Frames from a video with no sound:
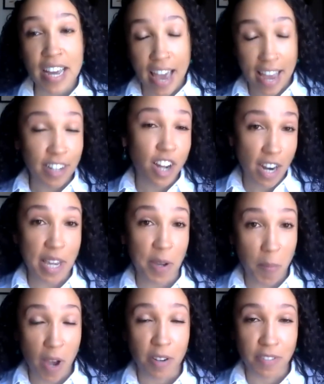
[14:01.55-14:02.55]
and
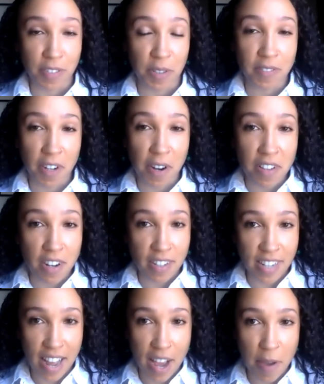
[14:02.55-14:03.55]
talking about for a very long
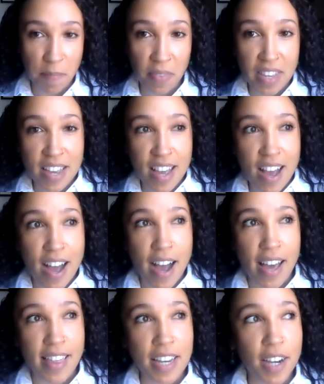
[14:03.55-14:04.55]
time.
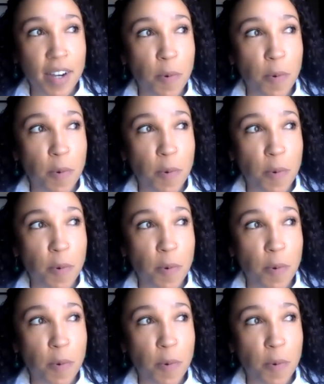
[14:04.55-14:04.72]
I think